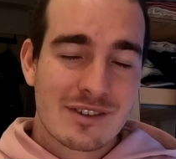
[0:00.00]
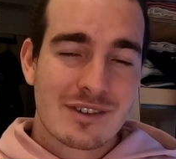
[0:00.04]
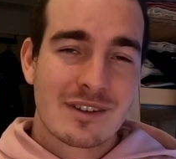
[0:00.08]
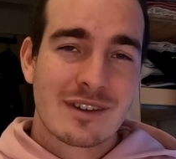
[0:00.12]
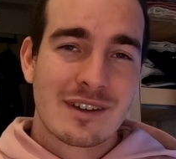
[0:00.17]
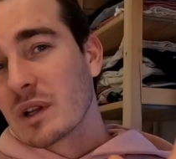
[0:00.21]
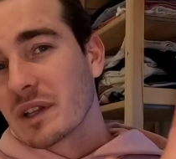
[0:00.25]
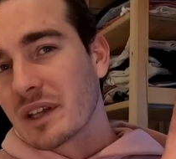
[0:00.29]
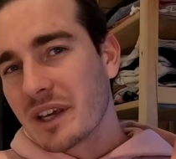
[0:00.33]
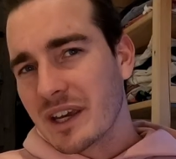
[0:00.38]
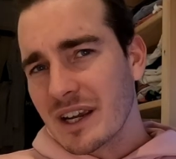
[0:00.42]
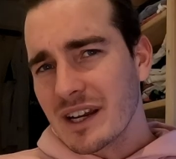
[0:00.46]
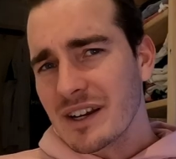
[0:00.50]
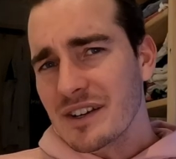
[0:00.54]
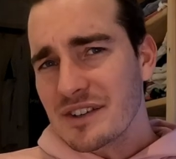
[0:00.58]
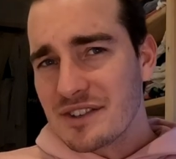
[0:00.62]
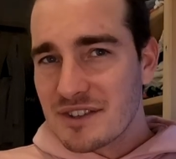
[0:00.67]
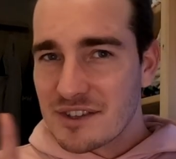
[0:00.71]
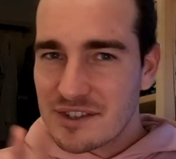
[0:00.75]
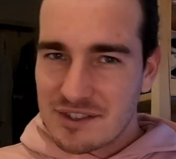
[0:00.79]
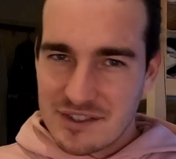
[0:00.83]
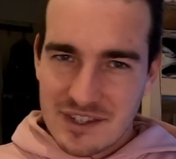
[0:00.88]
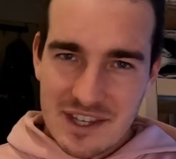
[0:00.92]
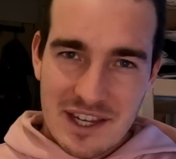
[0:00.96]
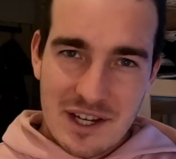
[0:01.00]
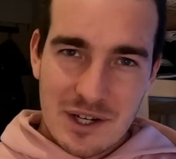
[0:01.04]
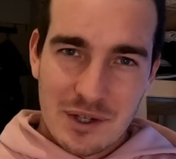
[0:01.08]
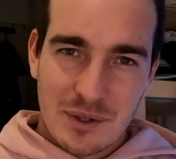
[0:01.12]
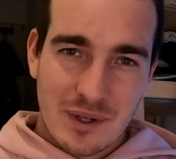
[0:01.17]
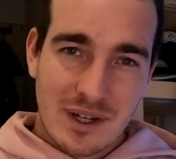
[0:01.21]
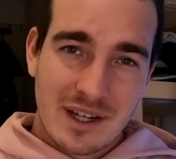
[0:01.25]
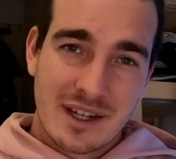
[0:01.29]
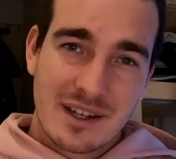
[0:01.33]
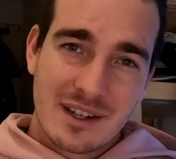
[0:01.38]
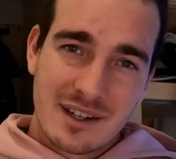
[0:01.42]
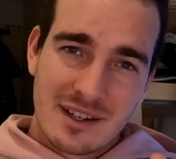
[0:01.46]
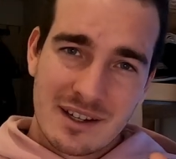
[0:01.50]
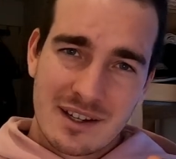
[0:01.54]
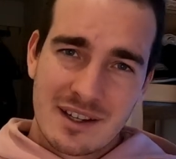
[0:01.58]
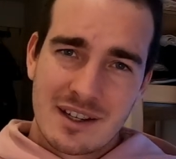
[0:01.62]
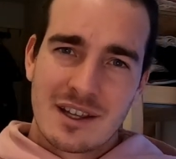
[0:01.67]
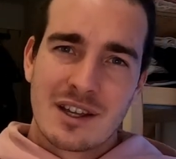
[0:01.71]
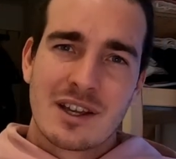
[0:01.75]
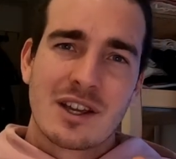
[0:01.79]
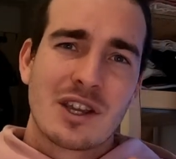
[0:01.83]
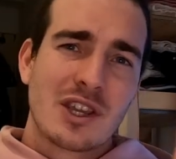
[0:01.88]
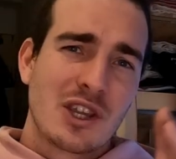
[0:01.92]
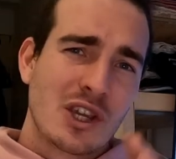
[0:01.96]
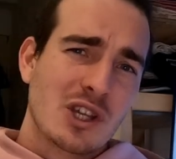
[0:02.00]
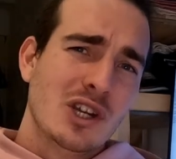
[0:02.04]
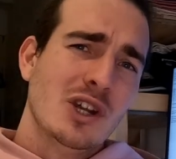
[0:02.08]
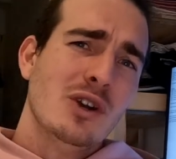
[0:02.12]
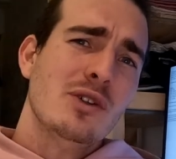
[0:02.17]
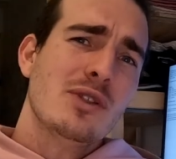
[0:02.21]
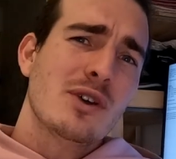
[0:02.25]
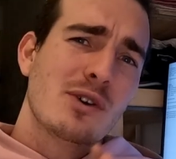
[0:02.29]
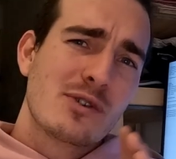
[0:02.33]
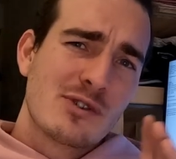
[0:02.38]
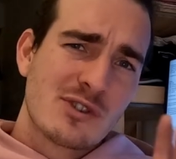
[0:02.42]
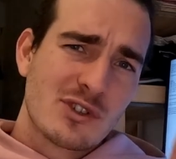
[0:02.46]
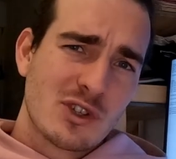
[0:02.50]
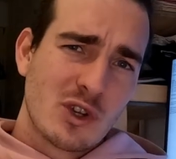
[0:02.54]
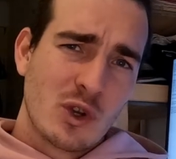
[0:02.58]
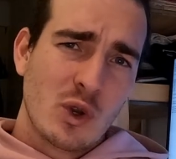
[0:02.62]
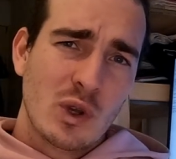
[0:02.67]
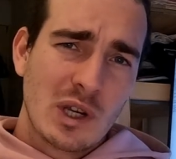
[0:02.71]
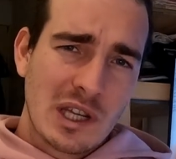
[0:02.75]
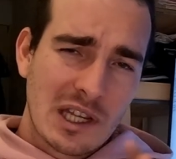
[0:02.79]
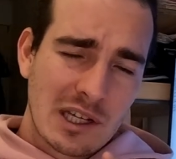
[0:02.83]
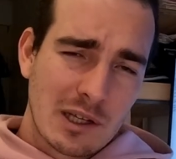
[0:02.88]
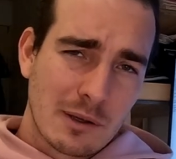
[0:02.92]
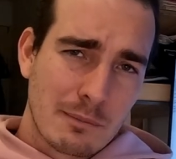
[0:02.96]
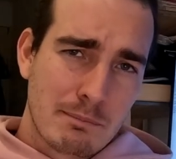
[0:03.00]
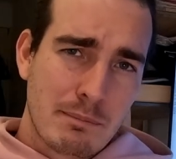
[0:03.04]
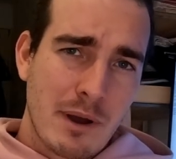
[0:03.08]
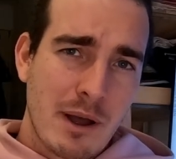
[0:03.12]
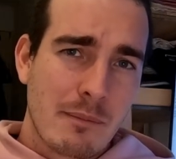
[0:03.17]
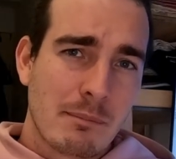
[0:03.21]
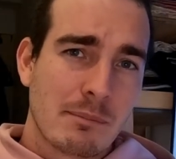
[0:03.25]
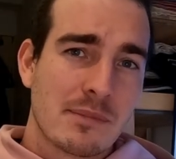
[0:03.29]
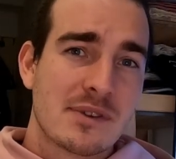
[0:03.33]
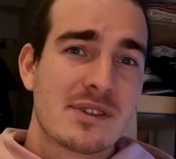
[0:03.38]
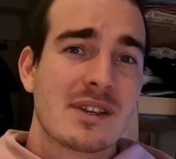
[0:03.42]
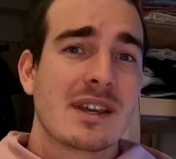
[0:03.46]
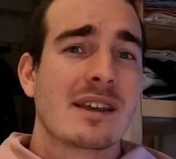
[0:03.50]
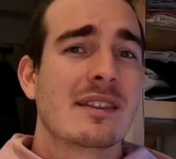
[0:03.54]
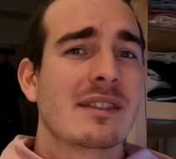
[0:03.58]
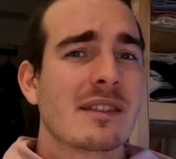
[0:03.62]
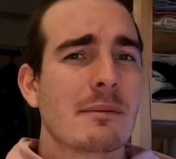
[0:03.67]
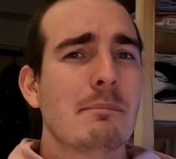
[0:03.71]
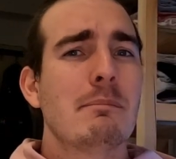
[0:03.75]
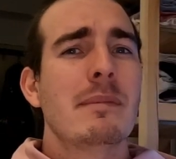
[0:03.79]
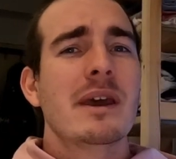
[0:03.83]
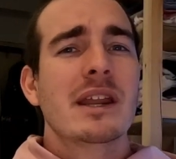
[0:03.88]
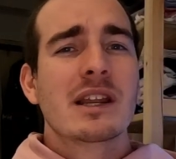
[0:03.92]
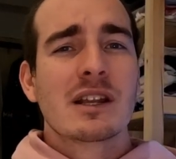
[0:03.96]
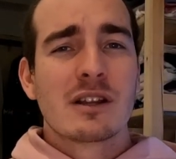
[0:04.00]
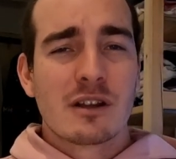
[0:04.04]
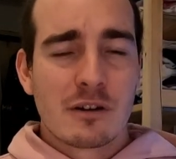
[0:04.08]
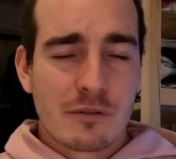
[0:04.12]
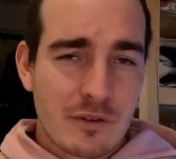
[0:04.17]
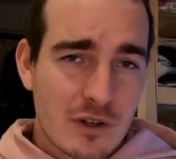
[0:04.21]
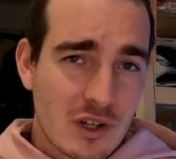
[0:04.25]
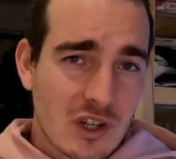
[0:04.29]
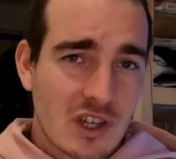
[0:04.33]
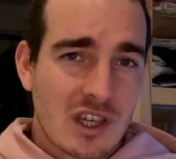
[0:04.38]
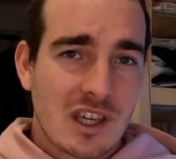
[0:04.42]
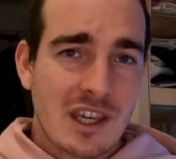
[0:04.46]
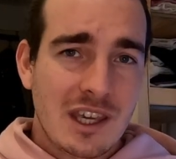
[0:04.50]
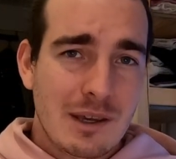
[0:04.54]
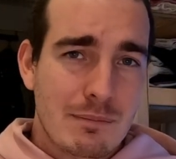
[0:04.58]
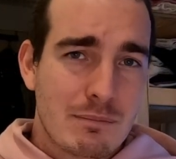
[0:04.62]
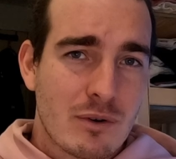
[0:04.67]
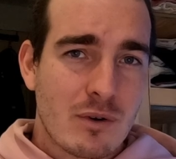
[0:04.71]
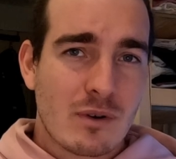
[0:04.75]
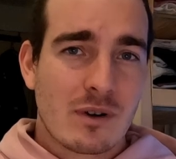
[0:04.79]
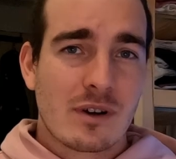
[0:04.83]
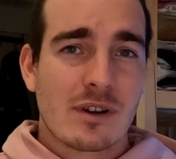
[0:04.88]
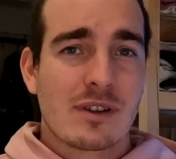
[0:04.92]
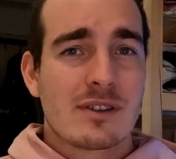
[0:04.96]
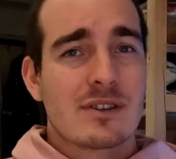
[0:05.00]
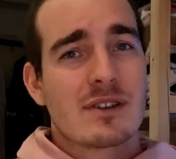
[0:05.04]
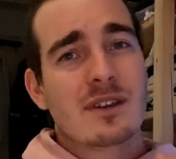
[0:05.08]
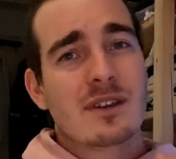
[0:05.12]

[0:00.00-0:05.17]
Well, here's the secret. You know those 2 little bumps in the middle of your keyboard?